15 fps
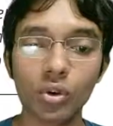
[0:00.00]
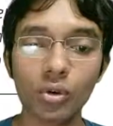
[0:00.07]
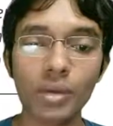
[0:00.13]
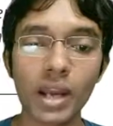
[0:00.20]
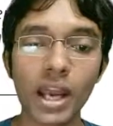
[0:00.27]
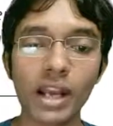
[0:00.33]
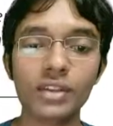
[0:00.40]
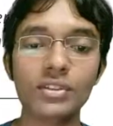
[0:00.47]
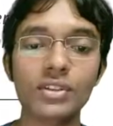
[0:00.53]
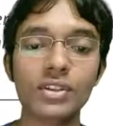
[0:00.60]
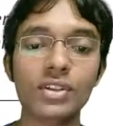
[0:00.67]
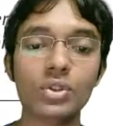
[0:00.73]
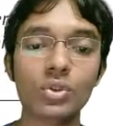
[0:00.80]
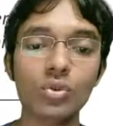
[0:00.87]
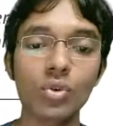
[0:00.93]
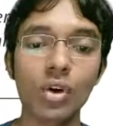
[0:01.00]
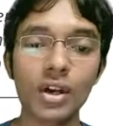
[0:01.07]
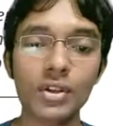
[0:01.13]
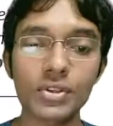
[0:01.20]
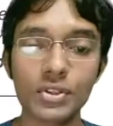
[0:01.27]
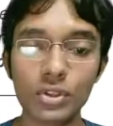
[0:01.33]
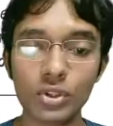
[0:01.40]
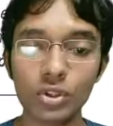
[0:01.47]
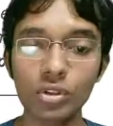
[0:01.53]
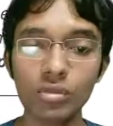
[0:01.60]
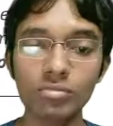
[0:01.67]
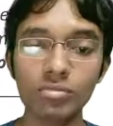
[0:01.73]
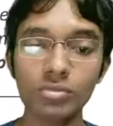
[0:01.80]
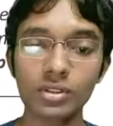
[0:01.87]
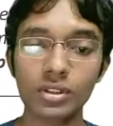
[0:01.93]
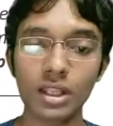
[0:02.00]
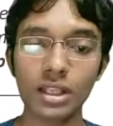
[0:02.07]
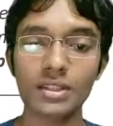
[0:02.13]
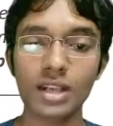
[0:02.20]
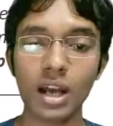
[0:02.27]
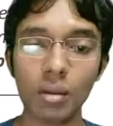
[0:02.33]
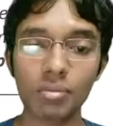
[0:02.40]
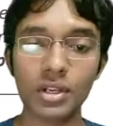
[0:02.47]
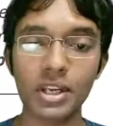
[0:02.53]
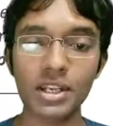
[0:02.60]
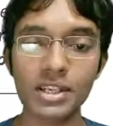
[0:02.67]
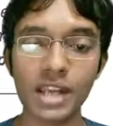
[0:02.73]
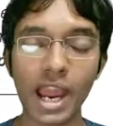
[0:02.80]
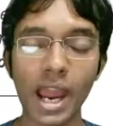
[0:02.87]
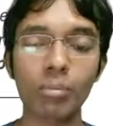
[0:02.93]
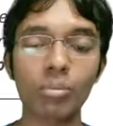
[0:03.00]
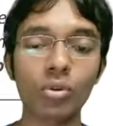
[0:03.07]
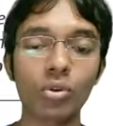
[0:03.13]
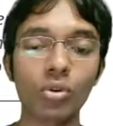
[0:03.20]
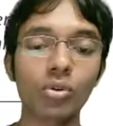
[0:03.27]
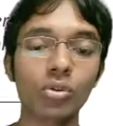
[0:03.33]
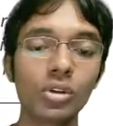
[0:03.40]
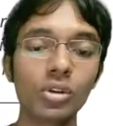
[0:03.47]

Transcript: access to assume this update app role.